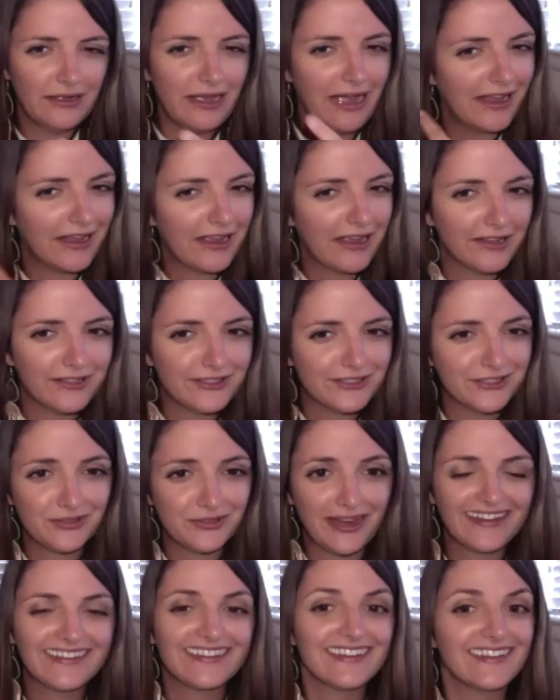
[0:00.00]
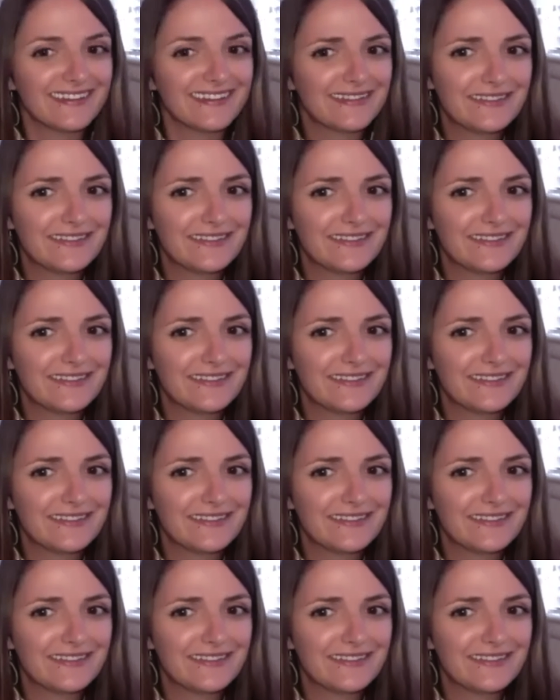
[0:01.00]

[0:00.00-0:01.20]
I got distracted.